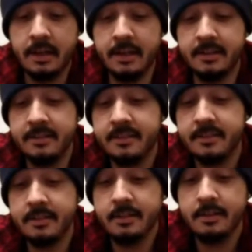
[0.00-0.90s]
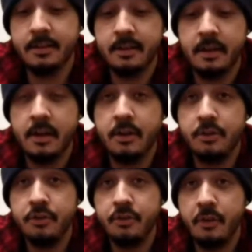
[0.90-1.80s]
is
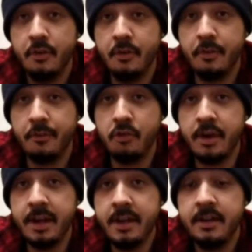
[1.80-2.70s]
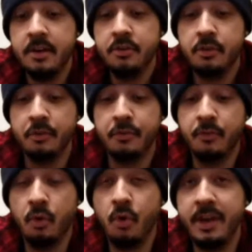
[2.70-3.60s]
3 to
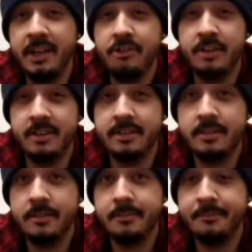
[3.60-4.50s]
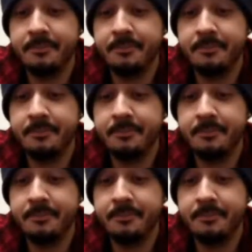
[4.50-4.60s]
4 inches.